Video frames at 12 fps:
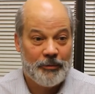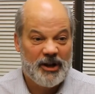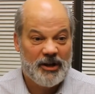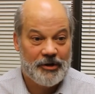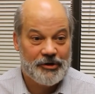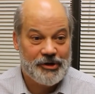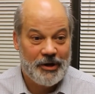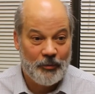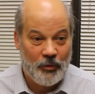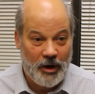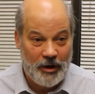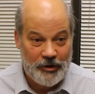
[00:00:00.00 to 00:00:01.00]
because,
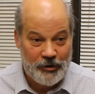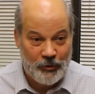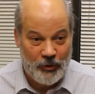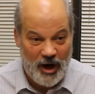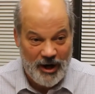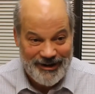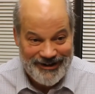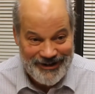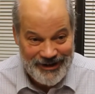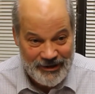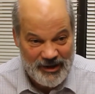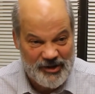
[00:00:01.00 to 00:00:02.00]
I
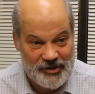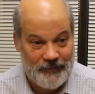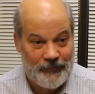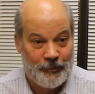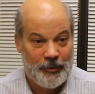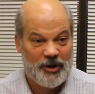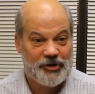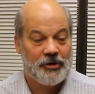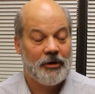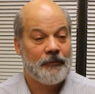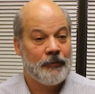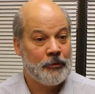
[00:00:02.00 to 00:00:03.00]
need this information.
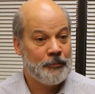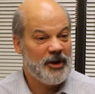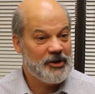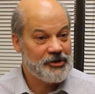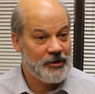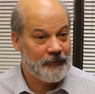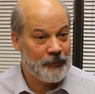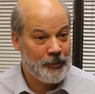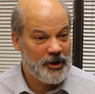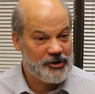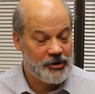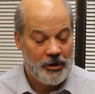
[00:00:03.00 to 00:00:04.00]
Our firm needs the
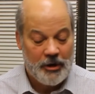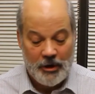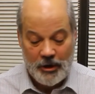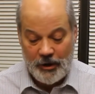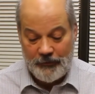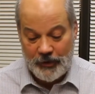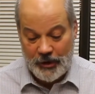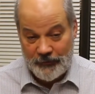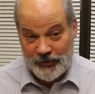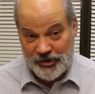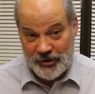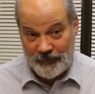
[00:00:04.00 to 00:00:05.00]
information. If you give
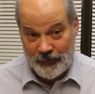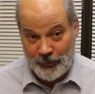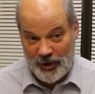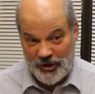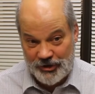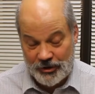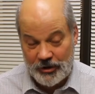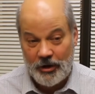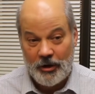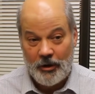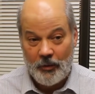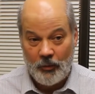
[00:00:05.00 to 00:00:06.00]
us the information,
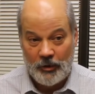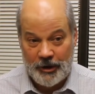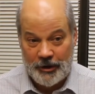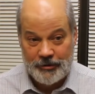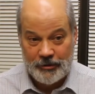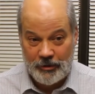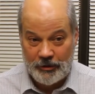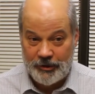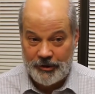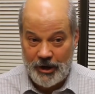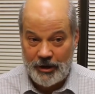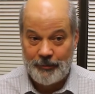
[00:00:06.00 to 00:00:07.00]
we'll enter it on the
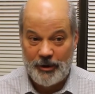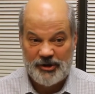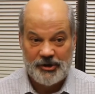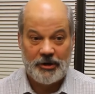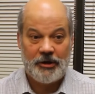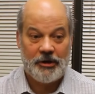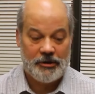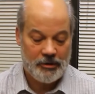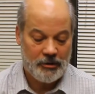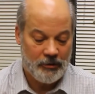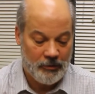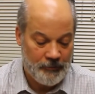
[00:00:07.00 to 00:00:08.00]
database. I need to
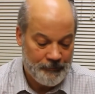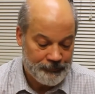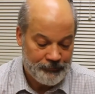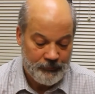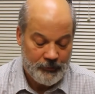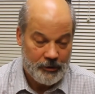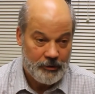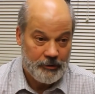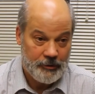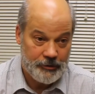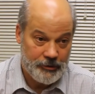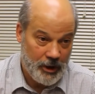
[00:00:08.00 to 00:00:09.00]
know
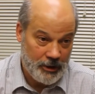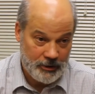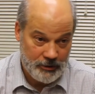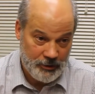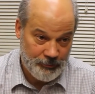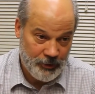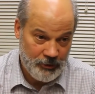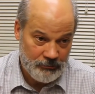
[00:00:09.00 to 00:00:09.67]
the docket number,